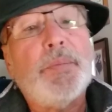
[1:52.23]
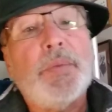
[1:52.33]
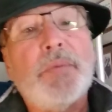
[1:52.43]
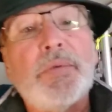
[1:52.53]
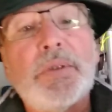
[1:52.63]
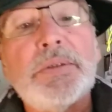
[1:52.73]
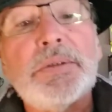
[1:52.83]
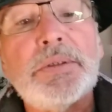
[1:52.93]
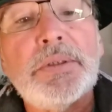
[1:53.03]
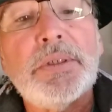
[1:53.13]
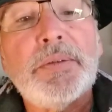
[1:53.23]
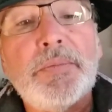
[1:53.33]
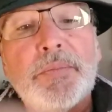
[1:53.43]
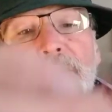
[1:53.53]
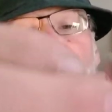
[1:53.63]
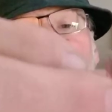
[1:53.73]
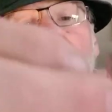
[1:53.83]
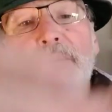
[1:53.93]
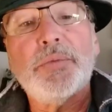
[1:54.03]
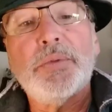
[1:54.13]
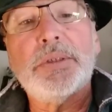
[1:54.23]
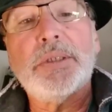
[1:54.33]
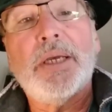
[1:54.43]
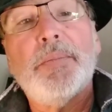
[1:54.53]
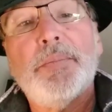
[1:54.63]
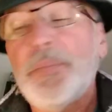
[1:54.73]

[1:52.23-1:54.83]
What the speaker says: You can see that. Come through the top.